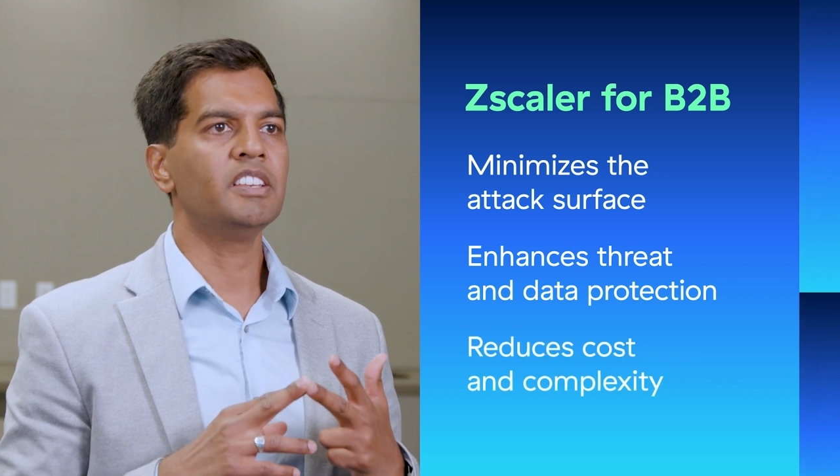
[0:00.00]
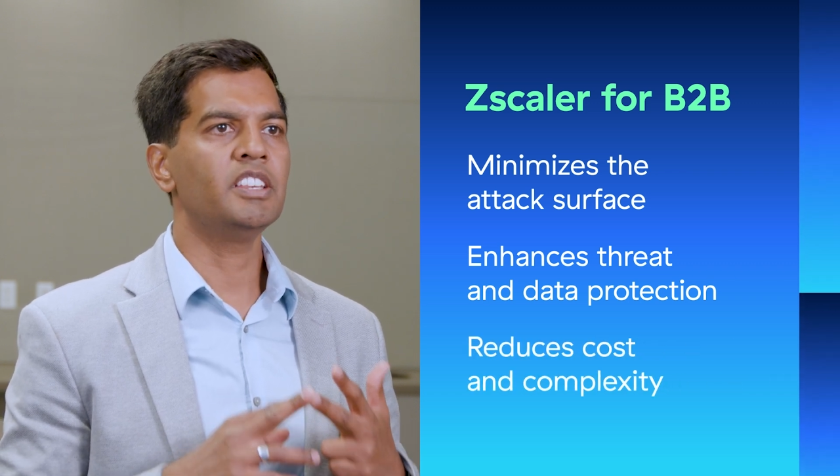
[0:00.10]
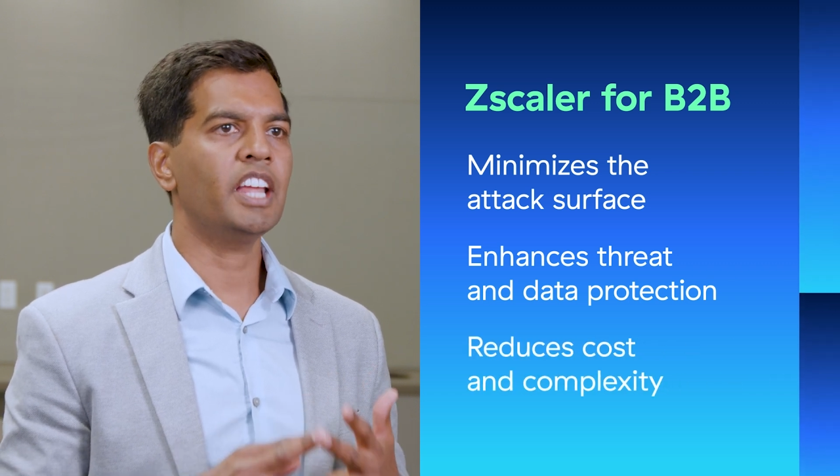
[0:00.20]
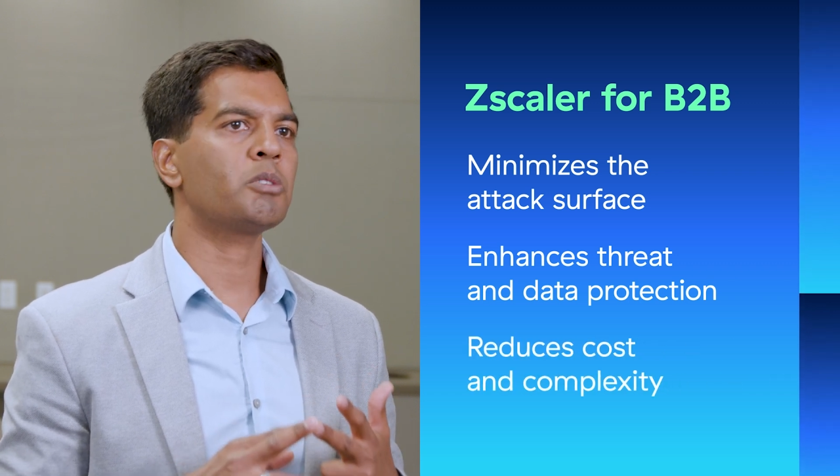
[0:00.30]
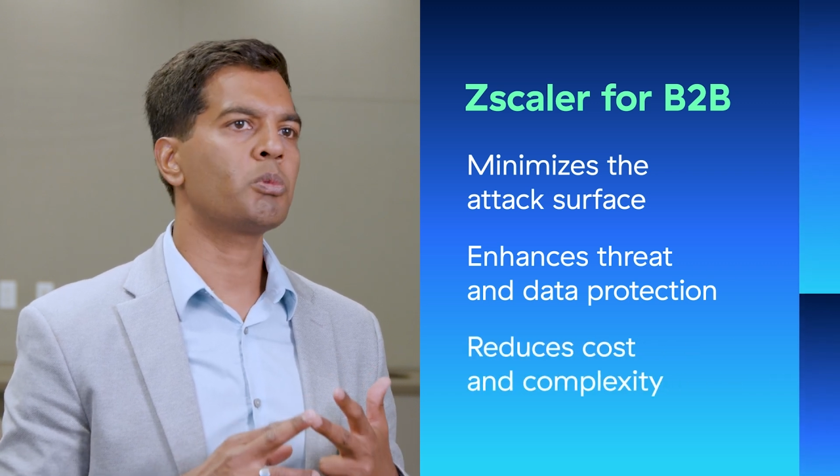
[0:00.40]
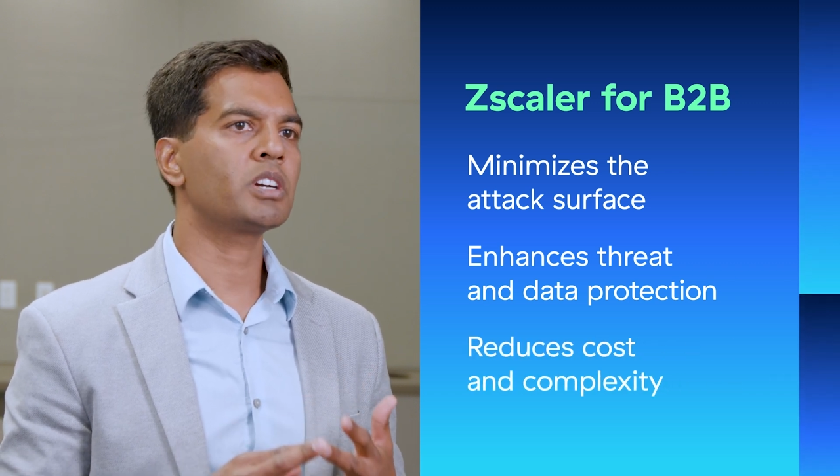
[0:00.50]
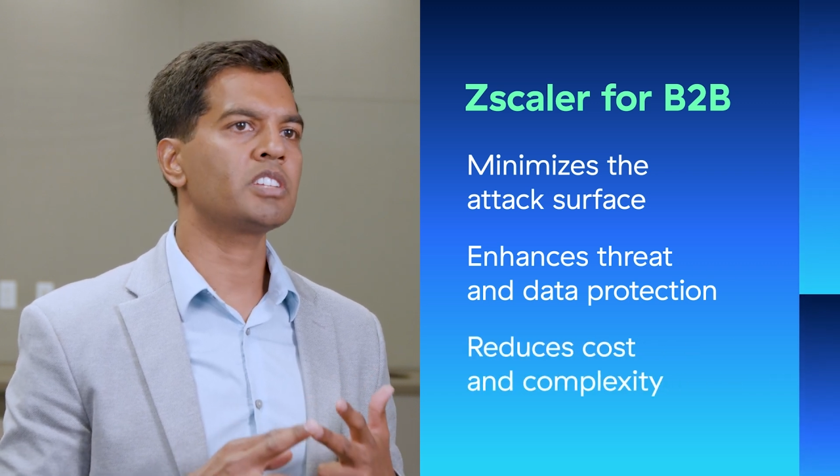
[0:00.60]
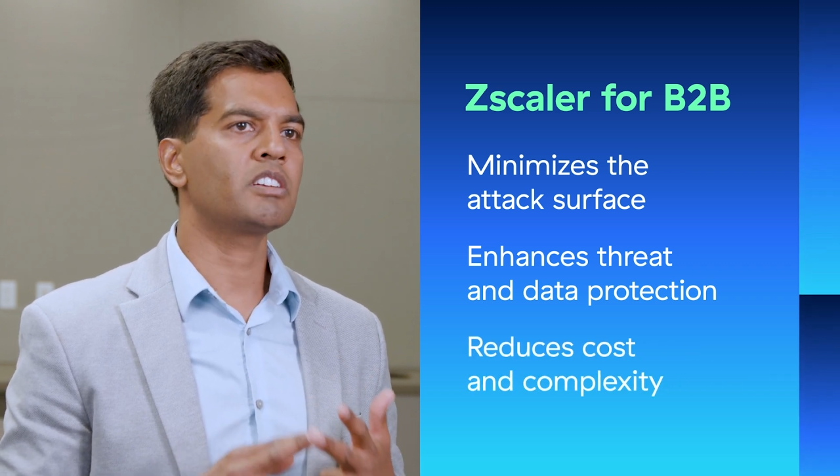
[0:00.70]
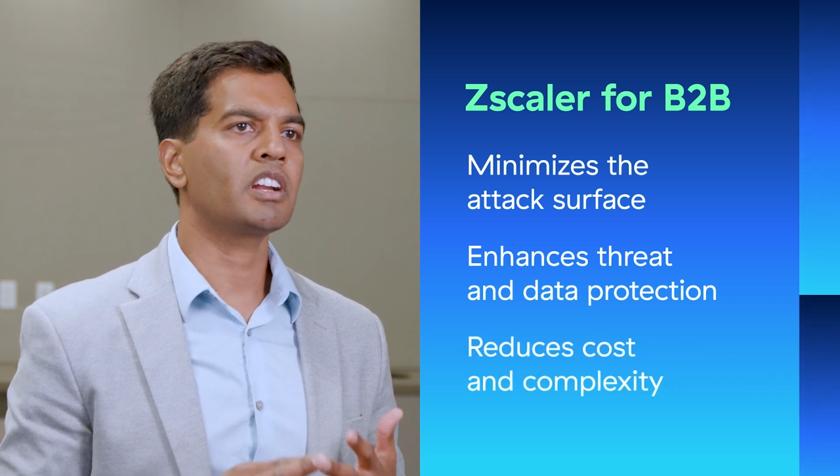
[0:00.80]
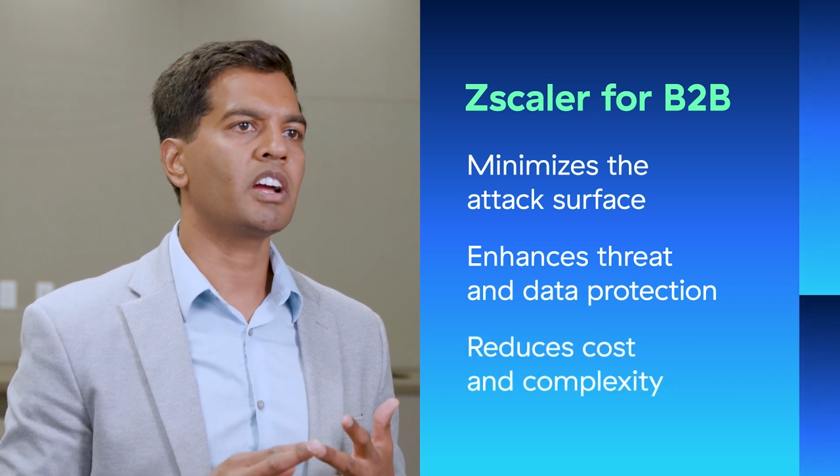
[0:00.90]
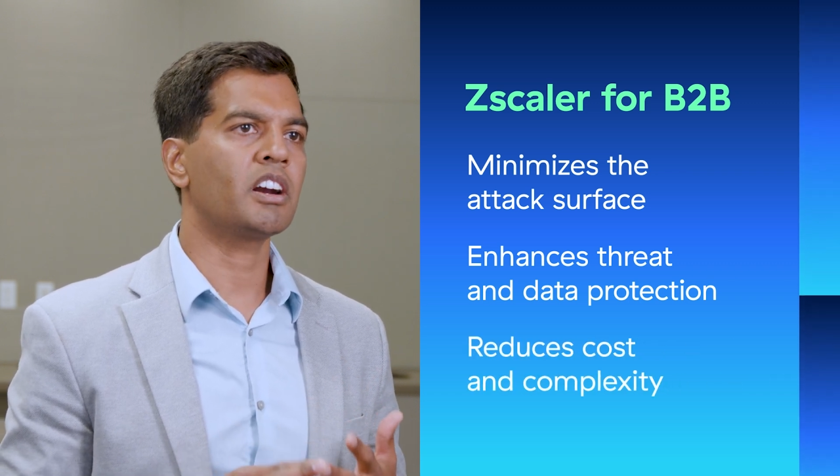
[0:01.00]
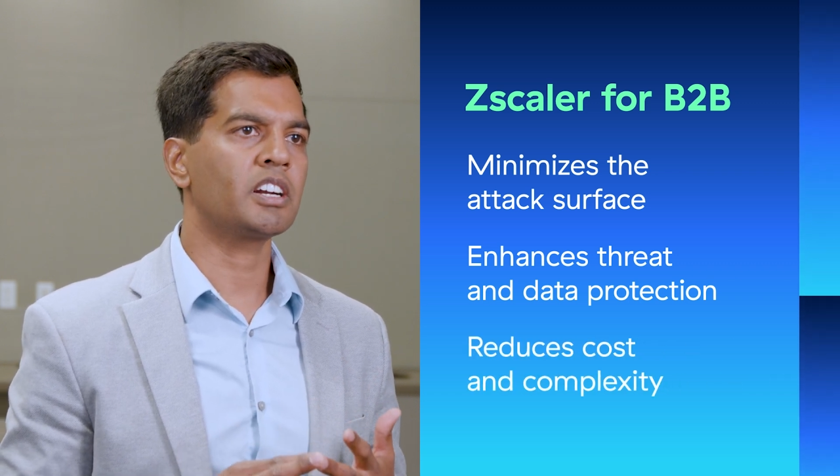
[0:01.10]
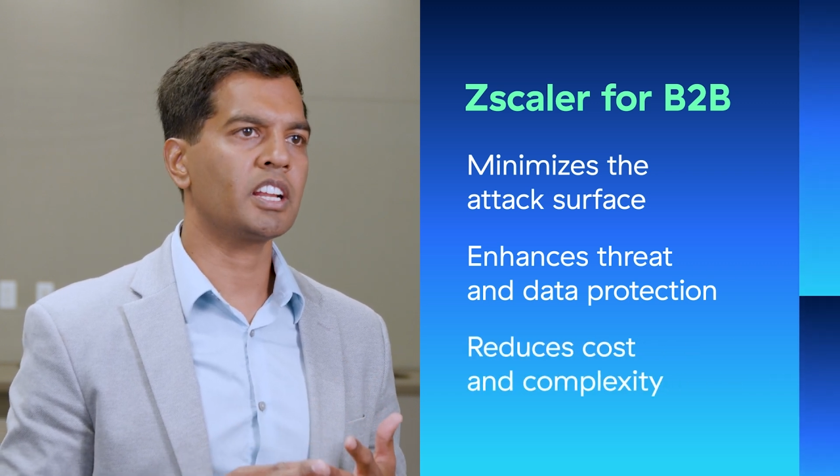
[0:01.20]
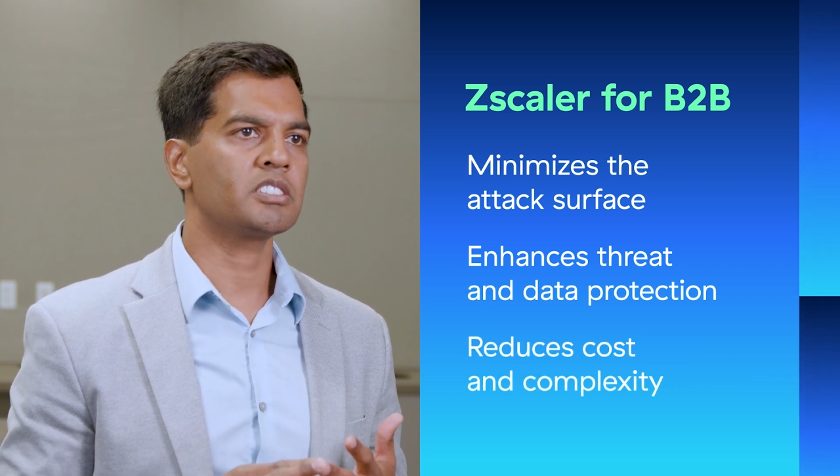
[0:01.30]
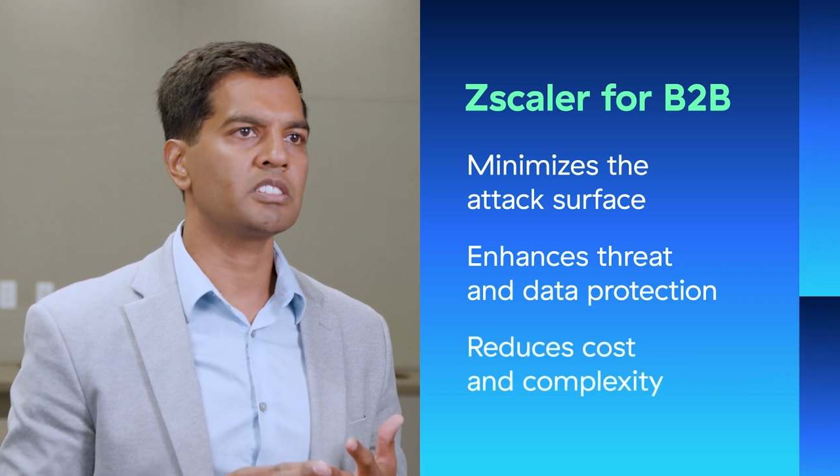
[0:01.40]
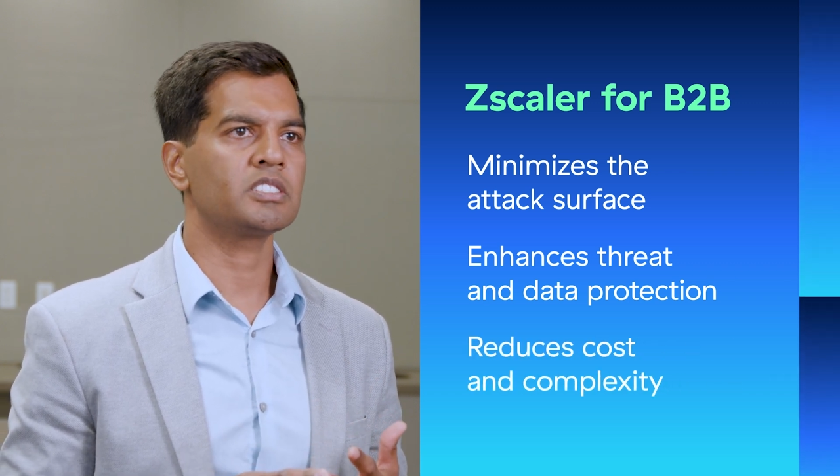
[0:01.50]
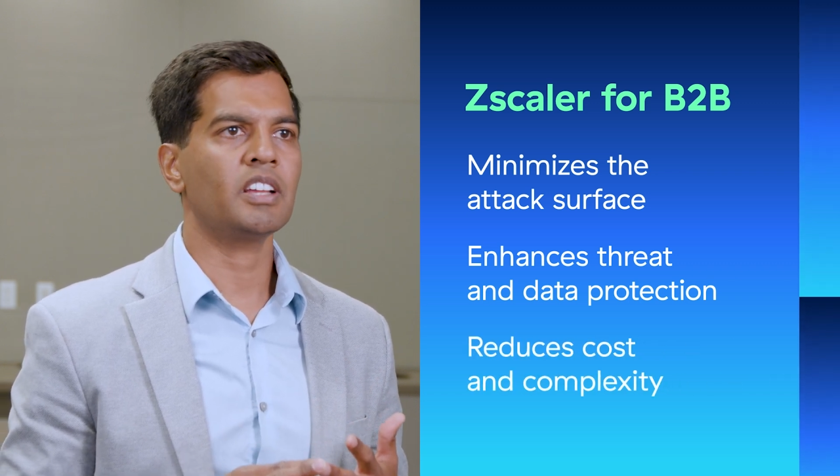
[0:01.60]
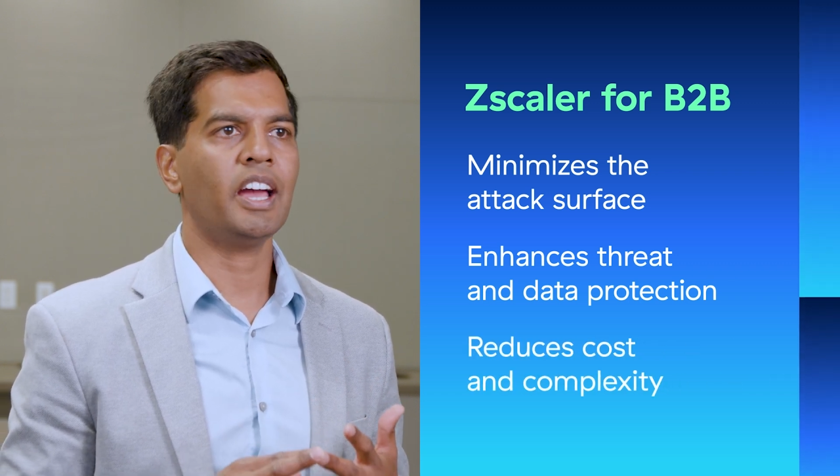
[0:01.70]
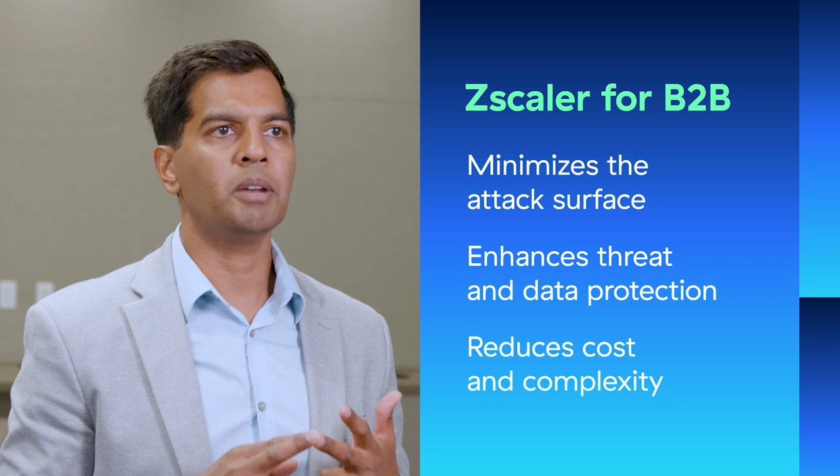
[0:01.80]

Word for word: network-centric architectures